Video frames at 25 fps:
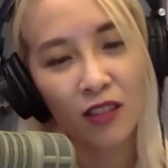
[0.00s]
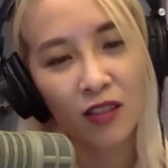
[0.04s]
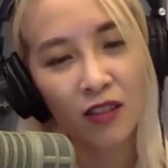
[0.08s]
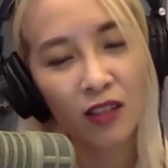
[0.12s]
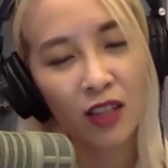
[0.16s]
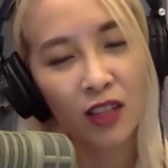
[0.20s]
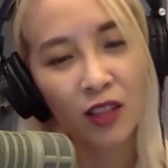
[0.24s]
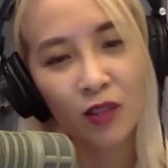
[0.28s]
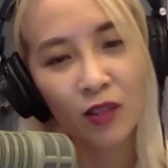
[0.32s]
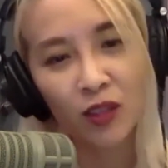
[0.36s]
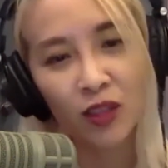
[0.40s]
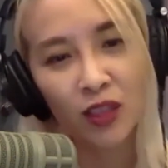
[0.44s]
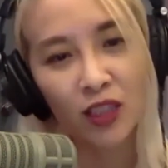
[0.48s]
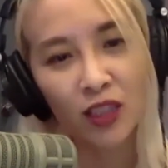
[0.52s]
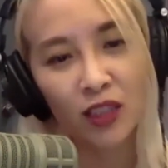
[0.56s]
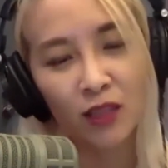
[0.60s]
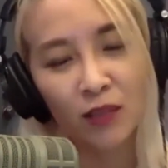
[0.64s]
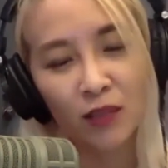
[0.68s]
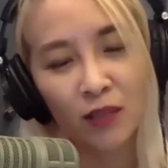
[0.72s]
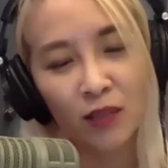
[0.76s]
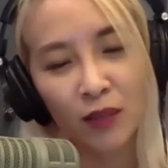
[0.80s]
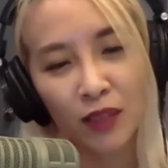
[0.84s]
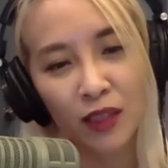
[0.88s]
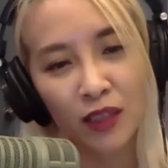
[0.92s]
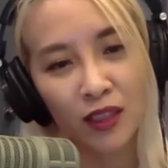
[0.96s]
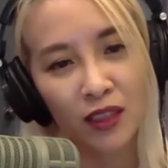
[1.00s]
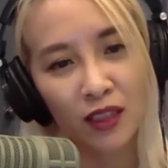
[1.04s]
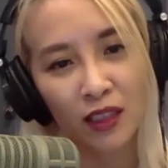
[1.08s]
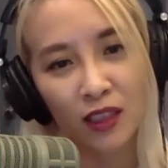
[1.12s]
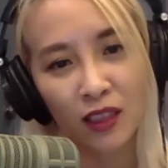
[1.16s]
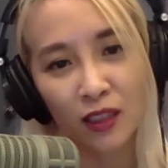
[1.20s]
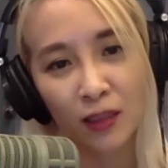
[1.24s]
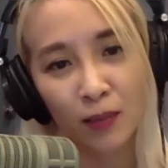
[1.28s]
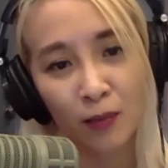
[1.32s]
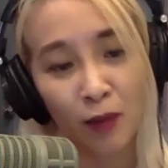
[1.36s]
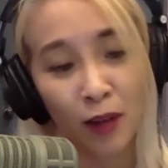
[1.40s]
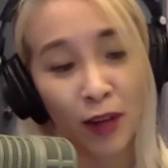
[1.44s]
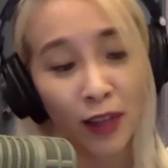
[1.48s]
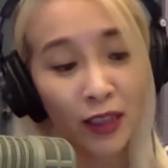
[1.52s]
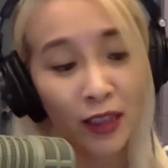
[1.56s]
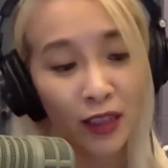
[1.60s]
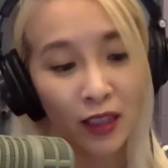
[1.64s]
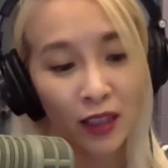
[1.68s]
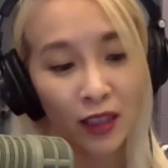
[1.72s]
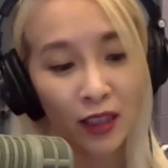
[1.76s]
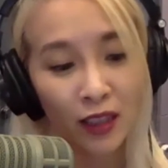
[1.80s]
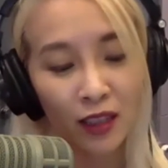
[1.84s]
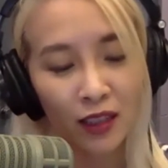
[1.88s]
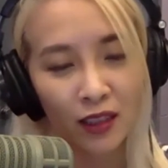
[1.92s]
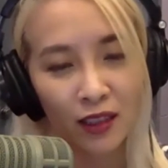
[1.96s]
a good team is
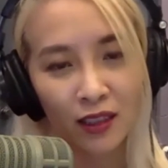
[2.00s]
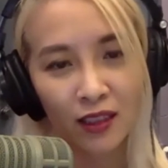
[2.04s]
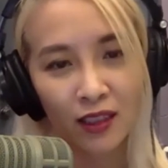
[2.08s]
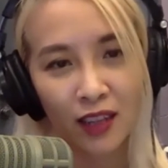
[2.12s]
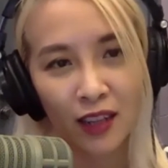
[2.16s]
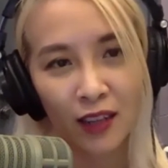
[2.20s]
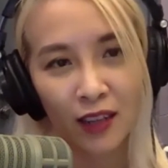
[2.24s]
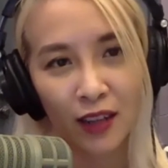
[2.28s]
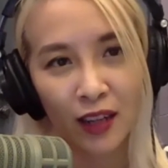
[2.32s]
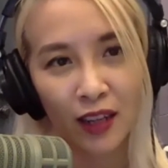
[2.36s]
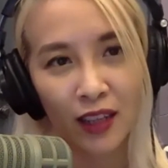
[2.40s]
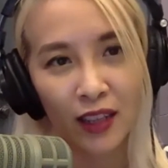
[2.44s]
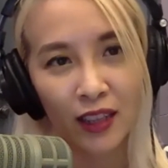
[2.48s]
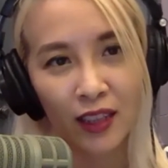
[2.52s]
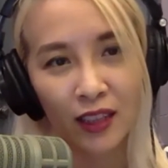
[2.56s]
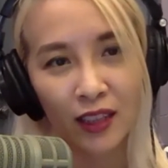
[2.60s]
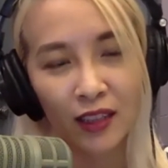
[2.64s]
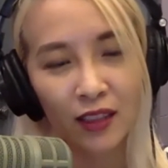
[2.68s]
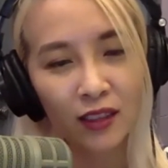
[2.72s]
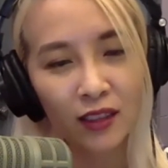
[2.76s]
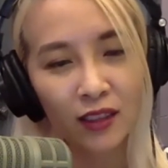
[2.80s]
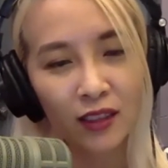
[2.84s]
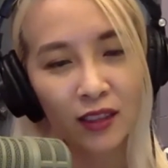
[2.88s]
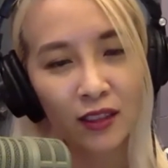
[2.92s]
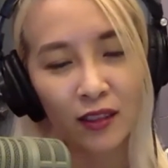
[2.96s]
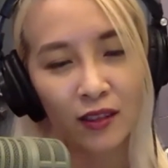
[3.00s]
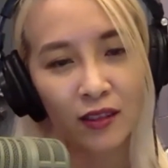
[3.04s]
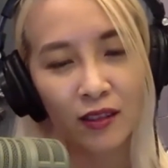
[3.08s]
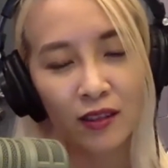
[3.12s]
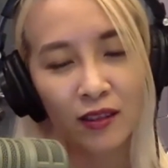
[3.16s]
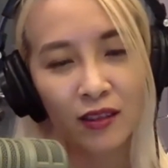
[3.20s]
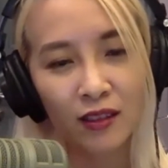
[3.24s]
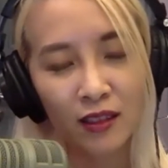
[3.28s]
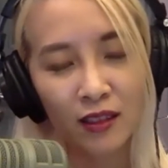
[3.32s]
priceless. I hear you.